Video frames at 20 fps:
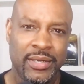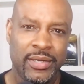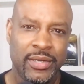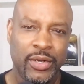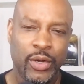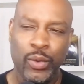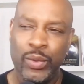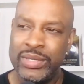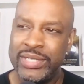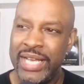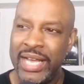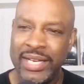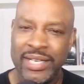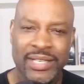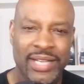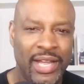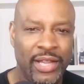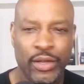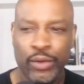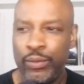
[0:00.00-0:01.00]
who was headed
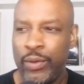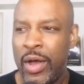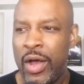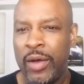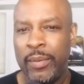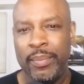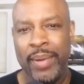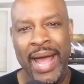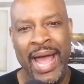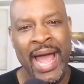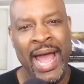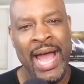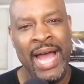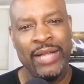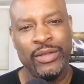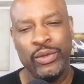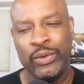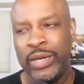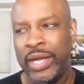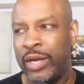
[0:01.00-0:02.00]
down the wrong
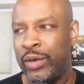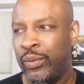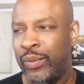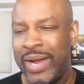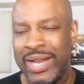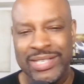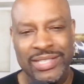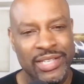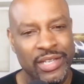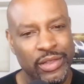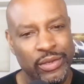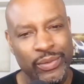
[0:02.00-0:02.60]
path, who got arrested